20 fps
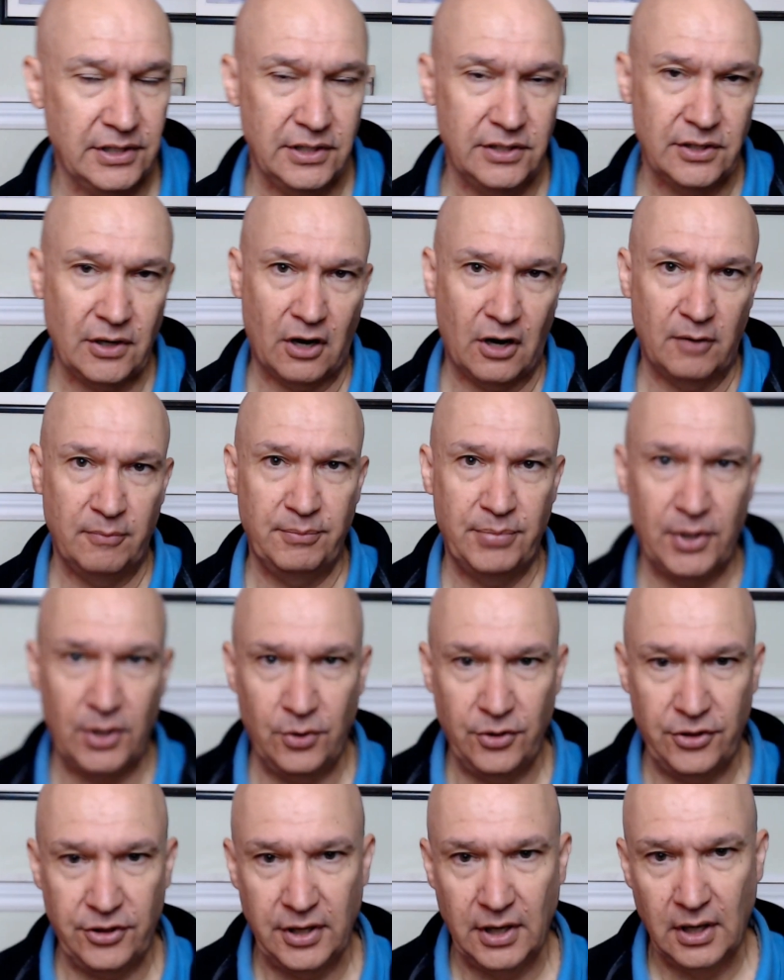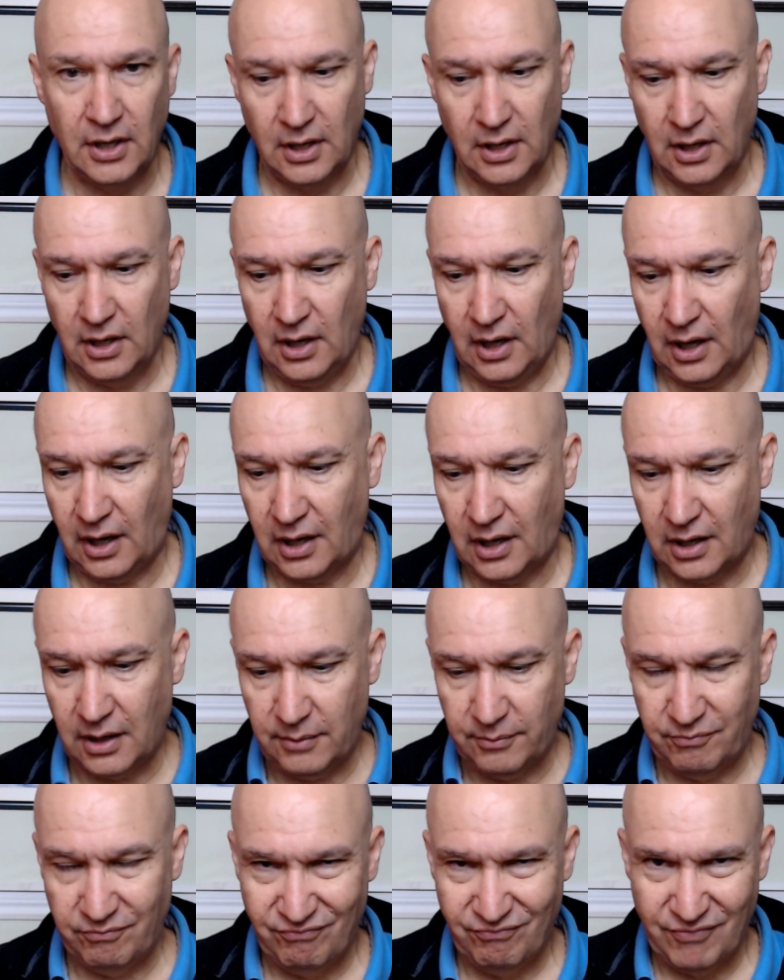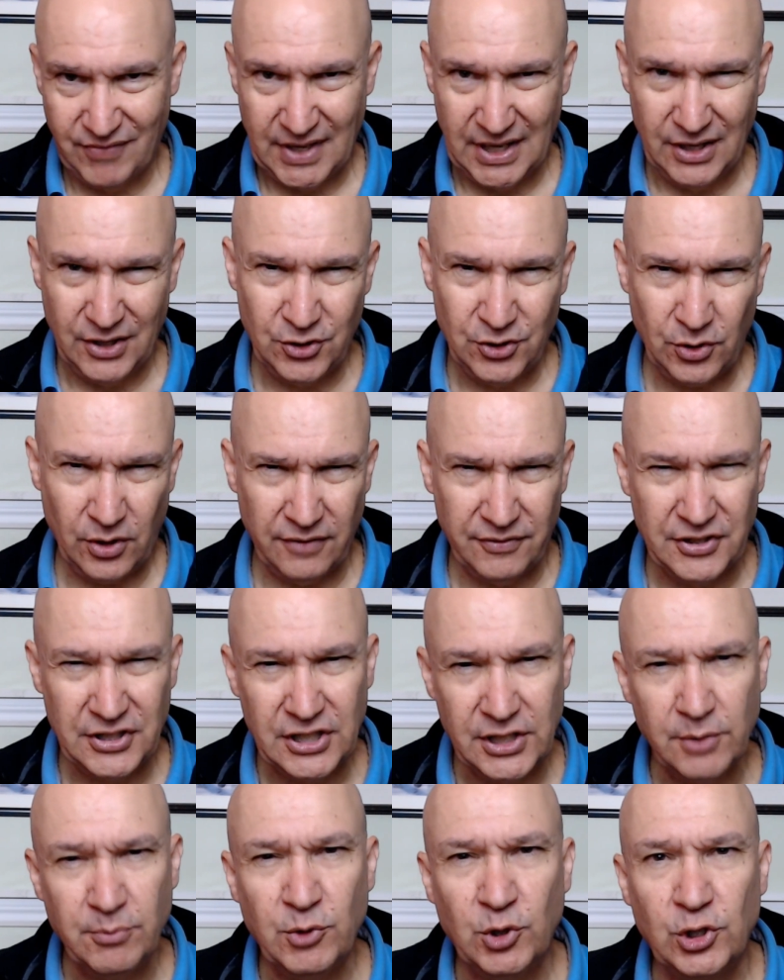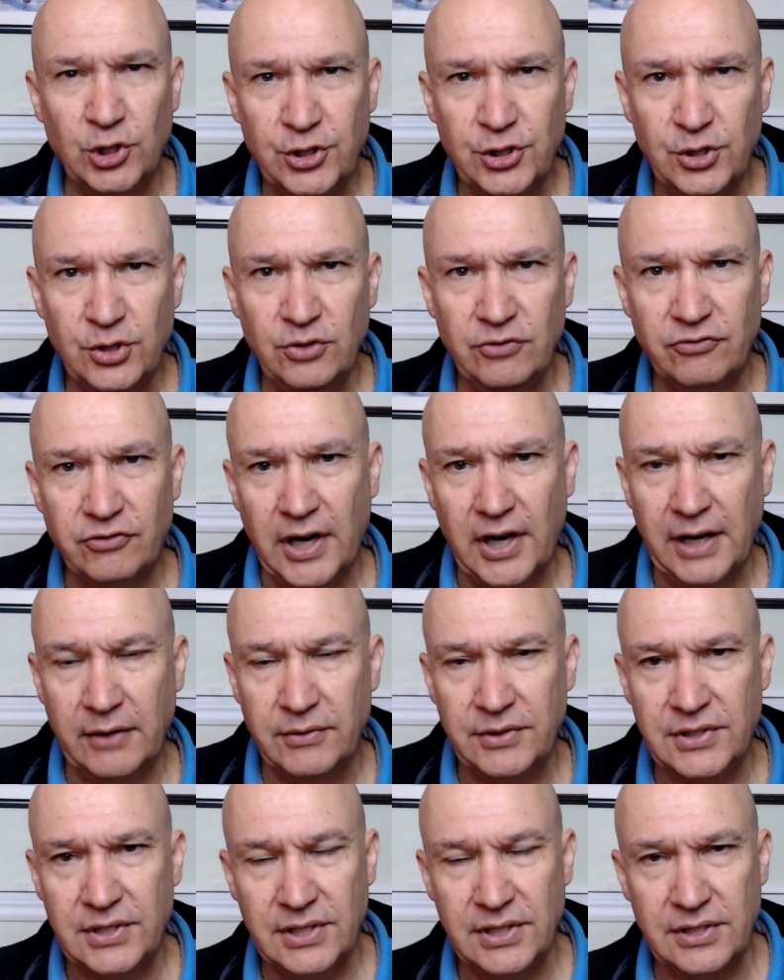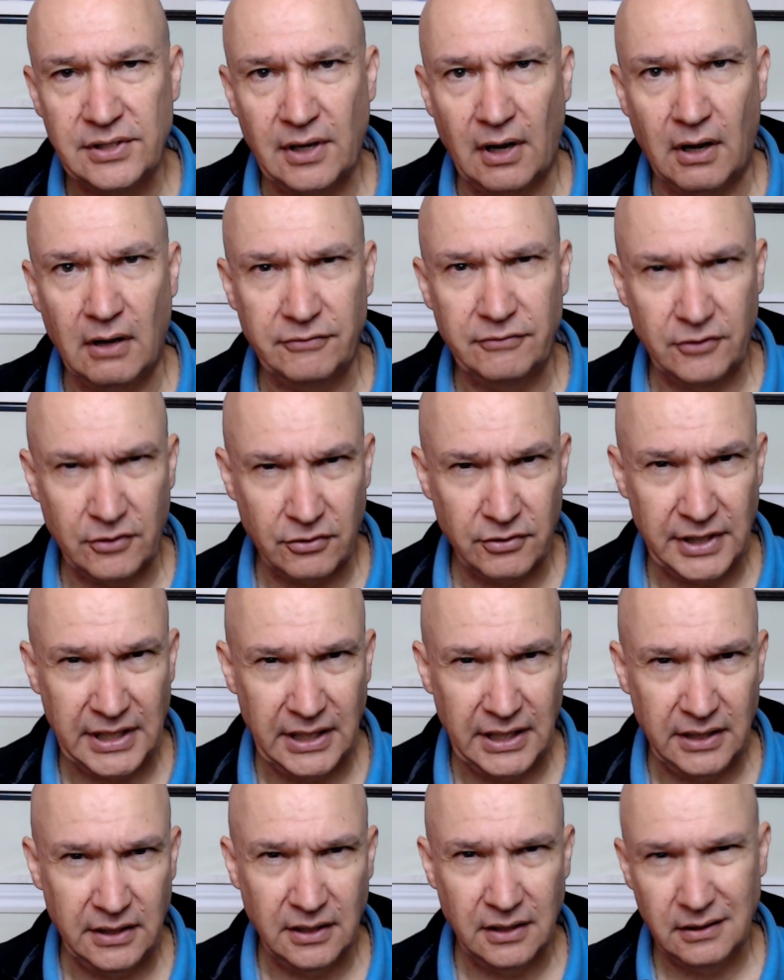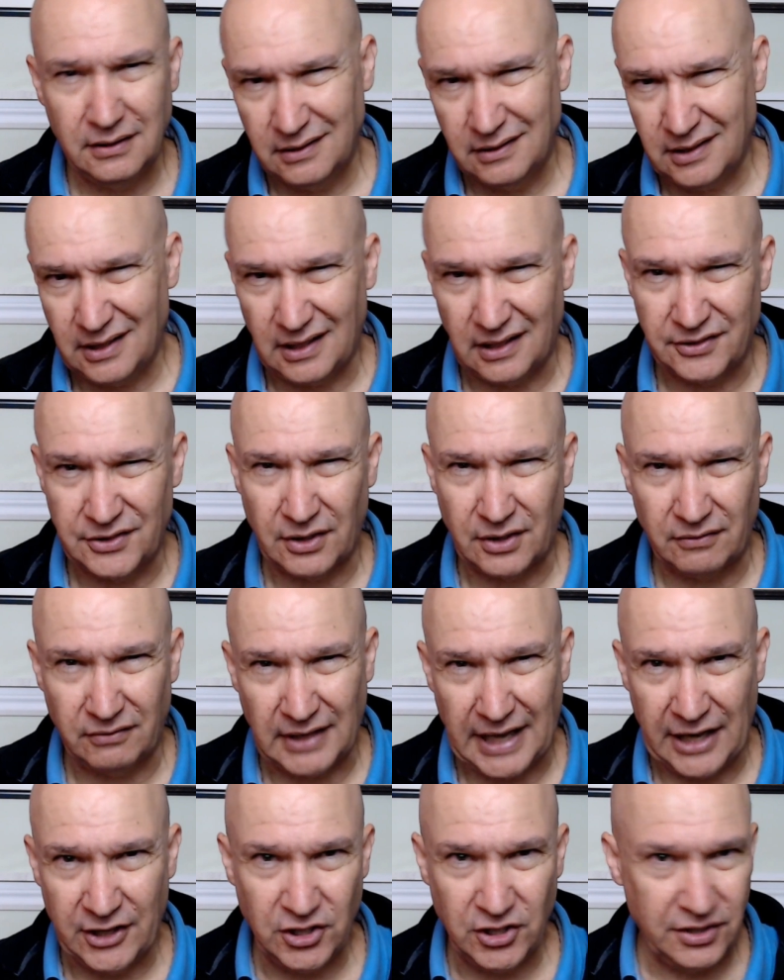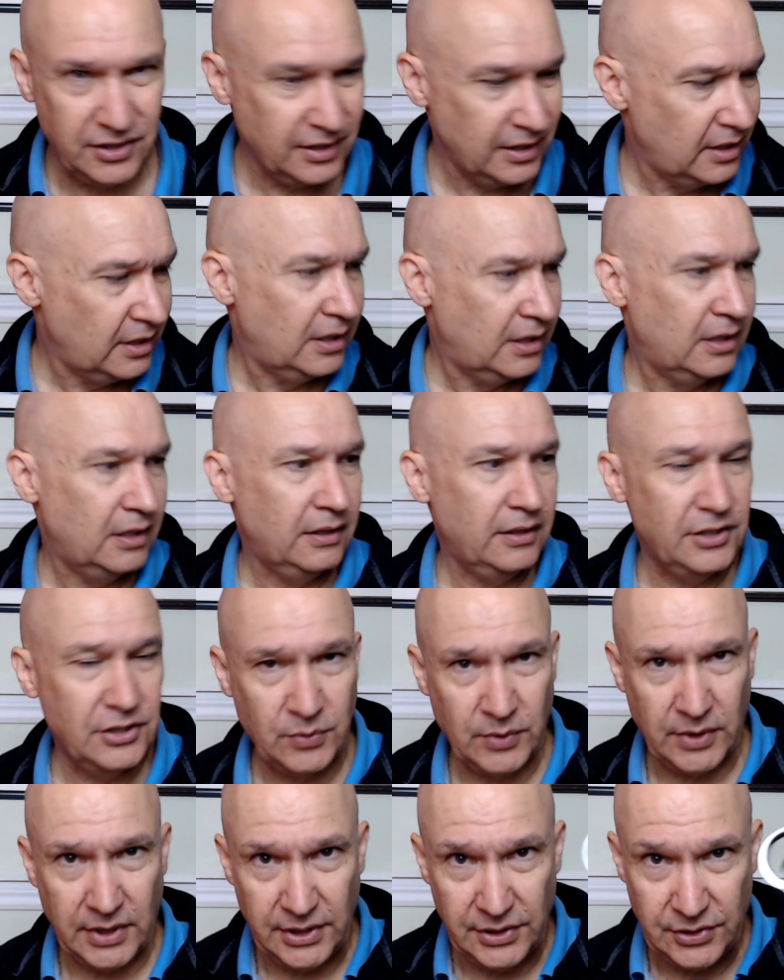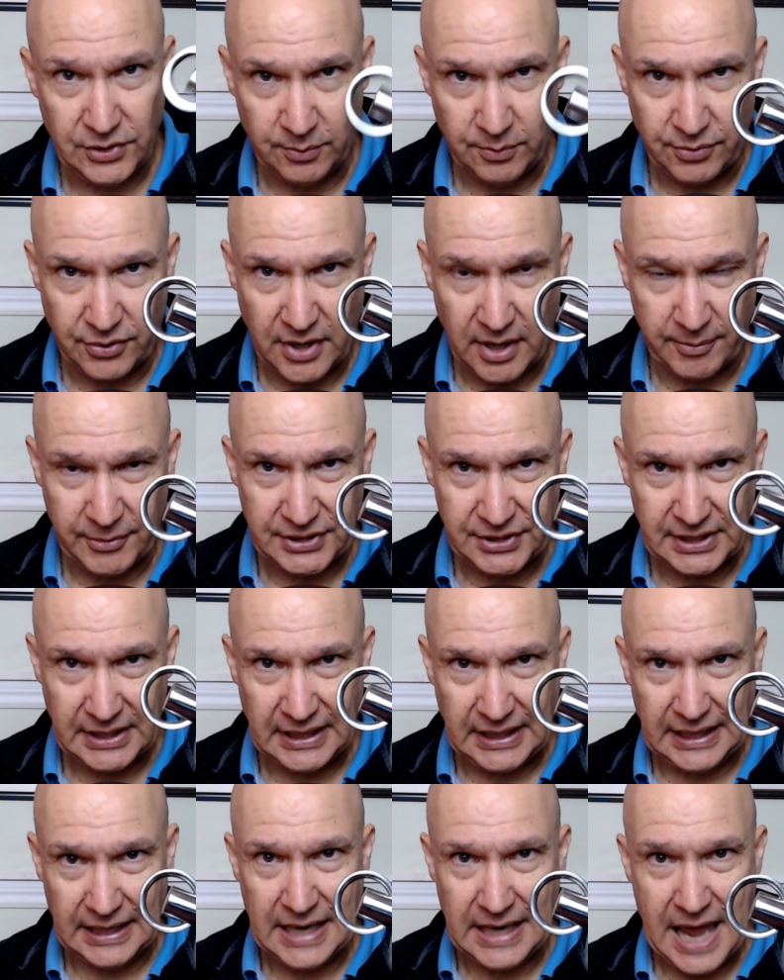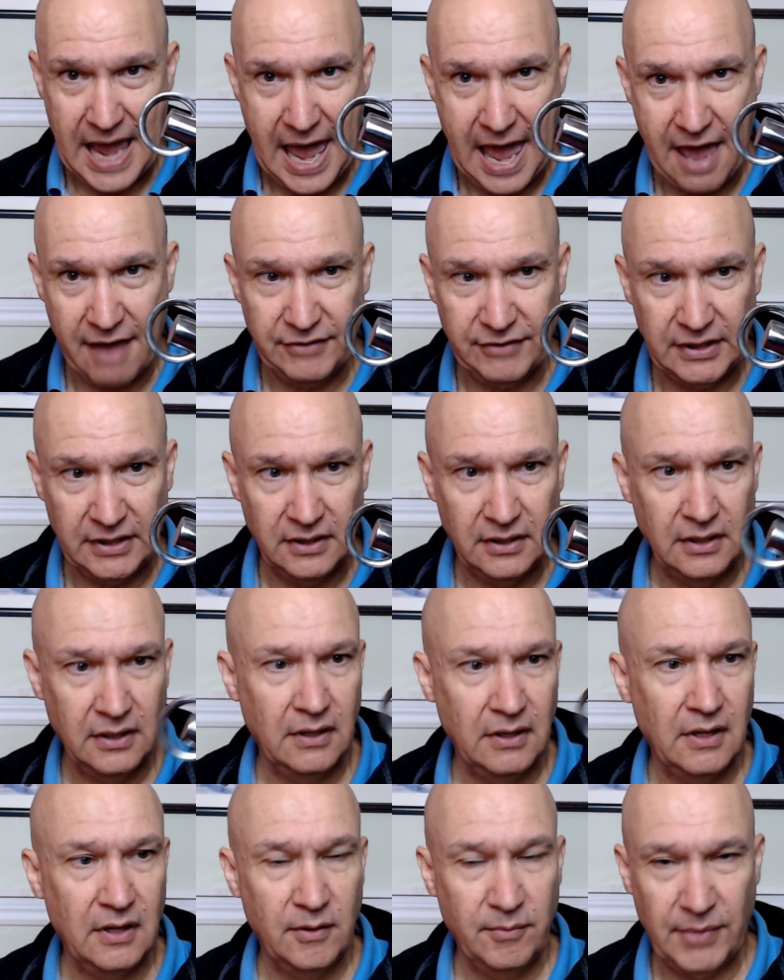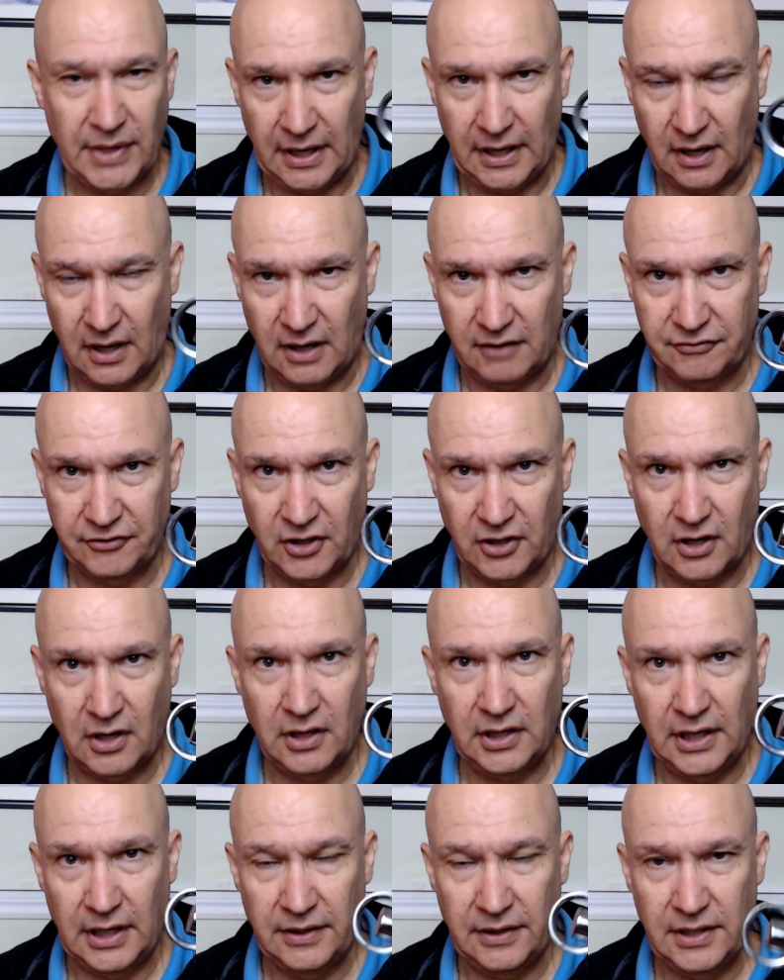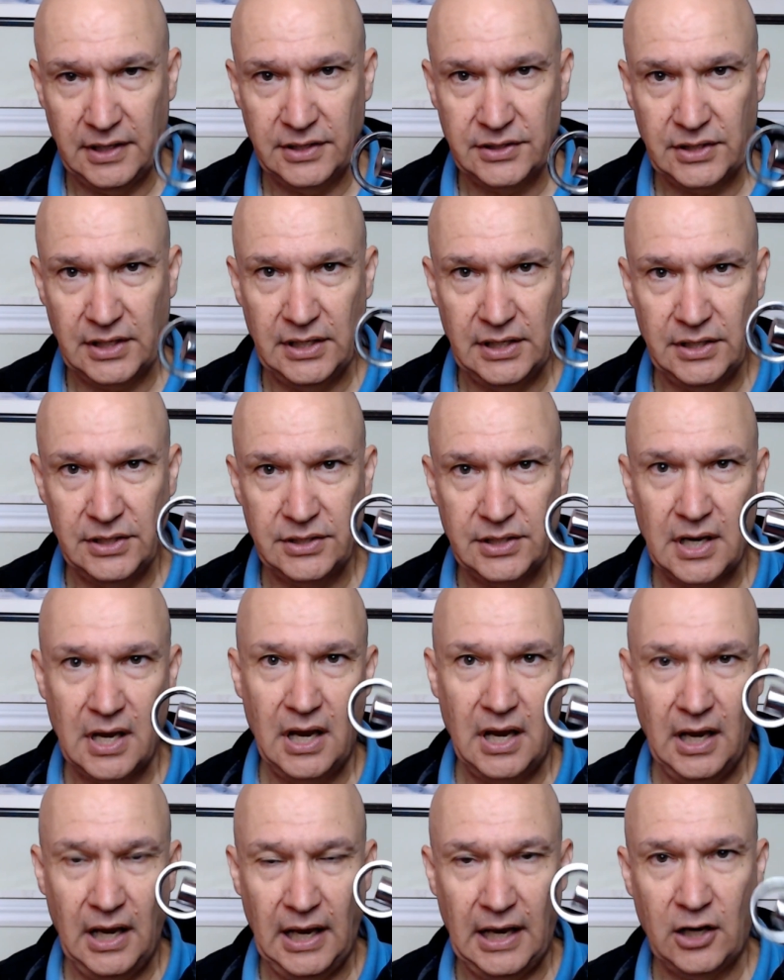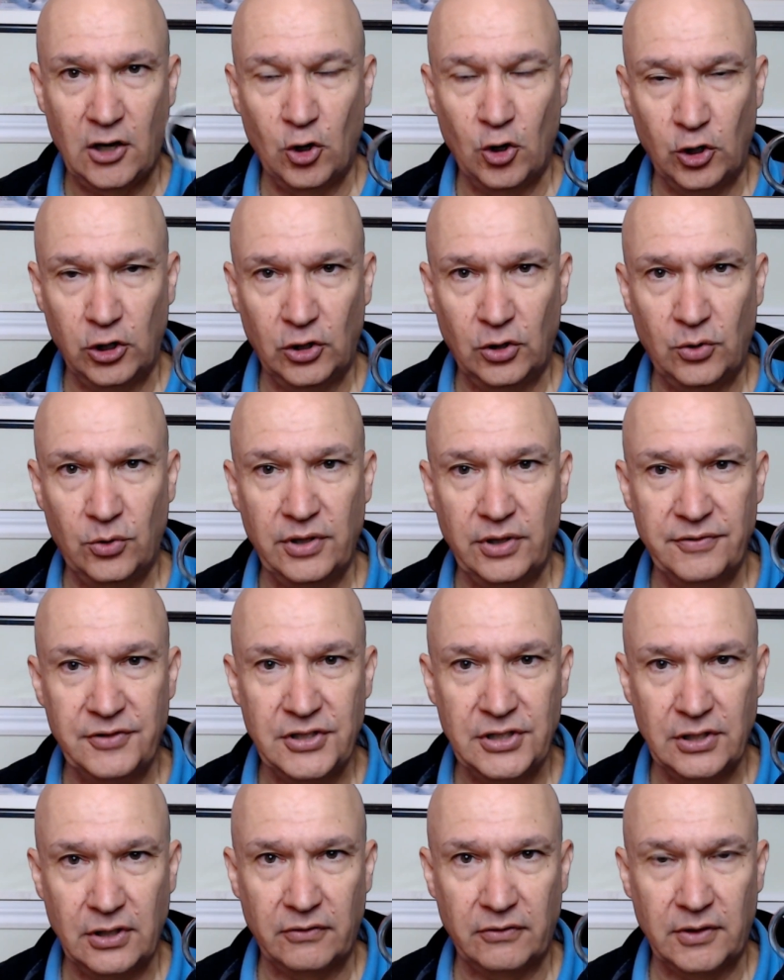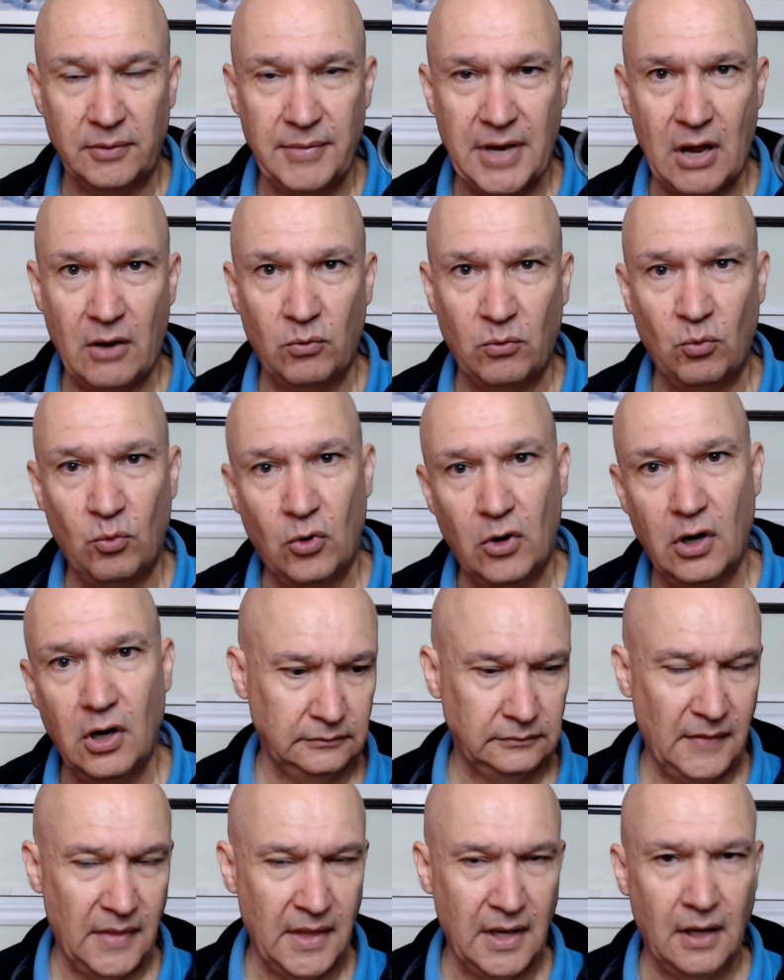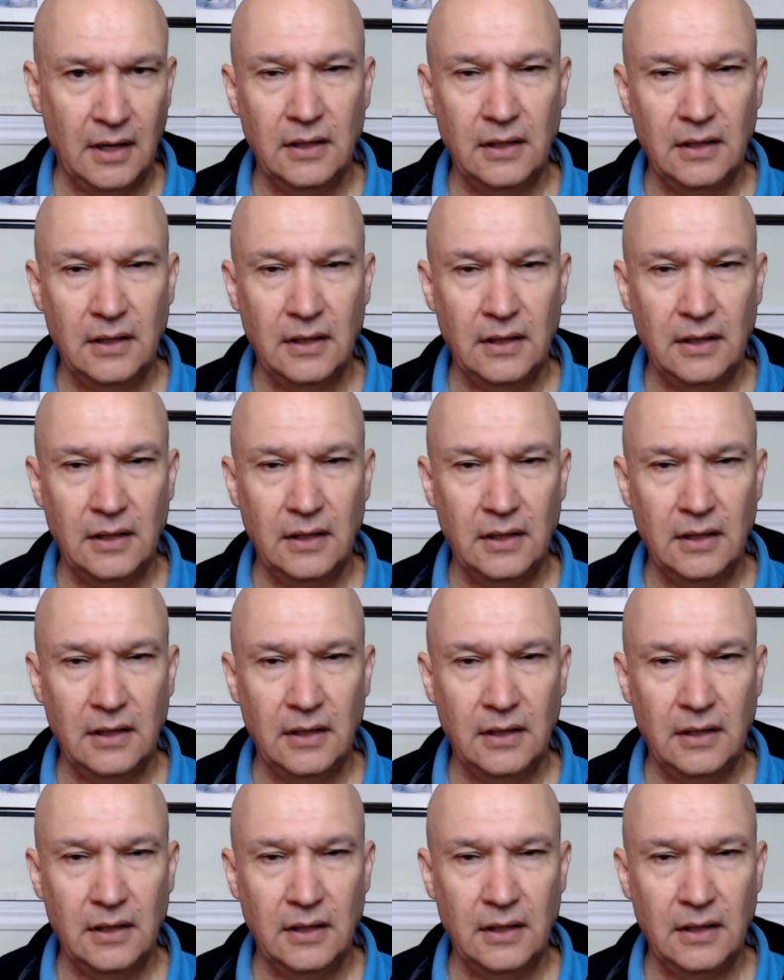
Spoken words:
are both sort of similar to fragrances of Creed, sort of legends. This one is Supremacy in Heaven by Oftenon, and this is a clone of Silver Mountain Water.